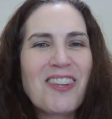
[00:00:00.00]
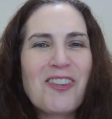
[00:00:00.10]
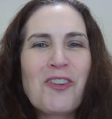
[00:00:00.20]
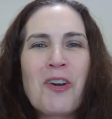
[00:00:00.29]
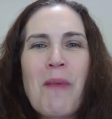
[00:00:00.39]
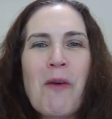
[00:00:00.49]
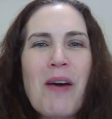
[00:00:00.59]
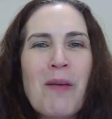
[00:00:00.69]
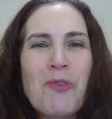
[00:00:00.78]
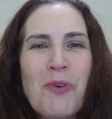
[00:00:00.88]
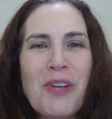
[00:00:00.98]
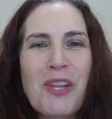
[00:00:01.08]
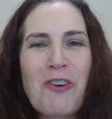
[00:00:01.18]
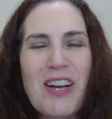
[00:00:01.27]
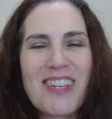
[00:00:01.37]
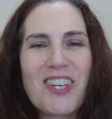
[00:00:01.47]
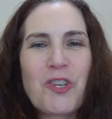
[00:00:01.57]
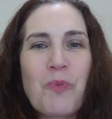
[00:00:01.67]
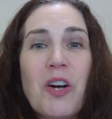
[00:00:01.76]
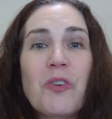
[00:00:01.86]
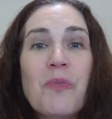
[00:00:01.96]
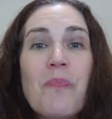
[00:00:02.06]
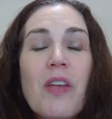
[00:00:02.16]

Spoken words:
learn about what I'm doing in the cross stitch world.